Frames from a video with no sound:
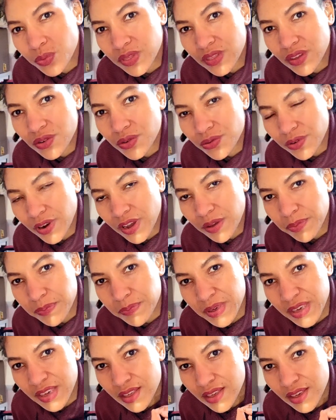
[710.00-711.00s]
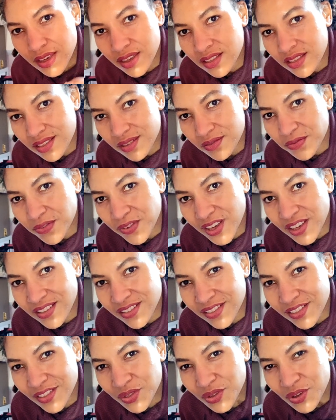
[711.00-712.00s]
with the crepe being
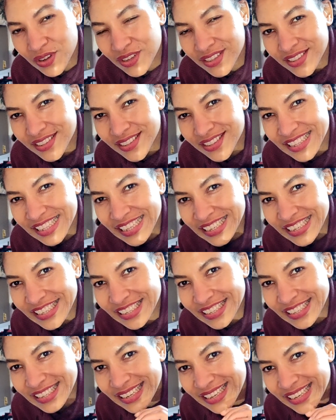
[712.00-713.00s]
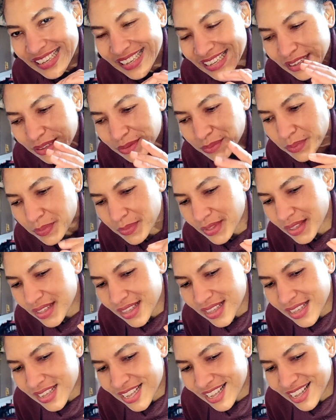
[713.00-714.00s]
interfaced, it's got a slightly, I
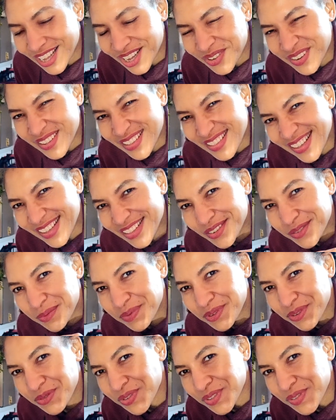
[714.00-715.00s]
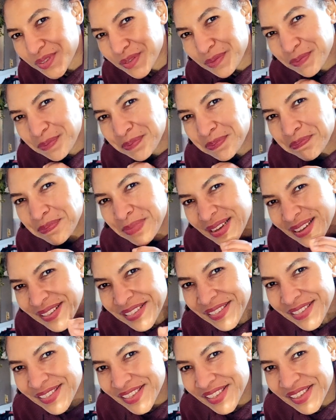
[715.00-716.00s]
want to say a little bit of a
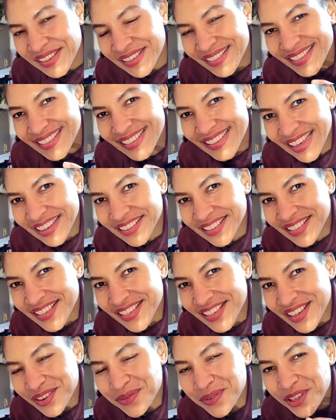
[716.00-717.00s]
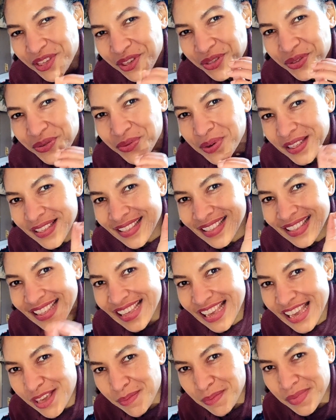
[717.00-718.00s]
spongy texture when you do a
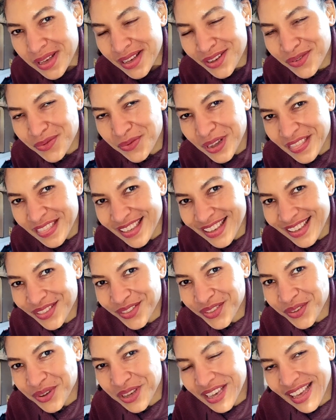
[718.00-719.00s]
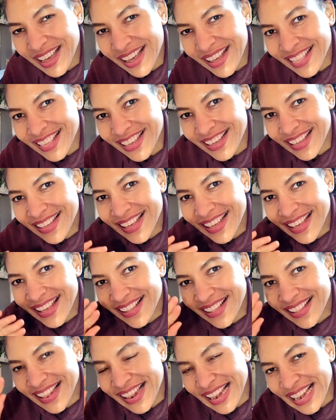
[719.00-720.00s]
seam with it. So it kind of
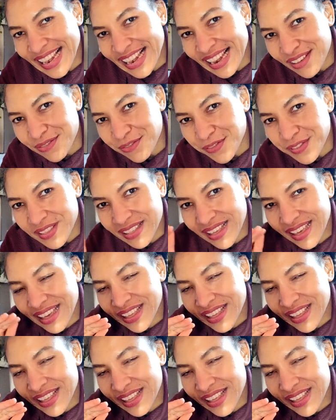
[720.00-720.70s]
lifts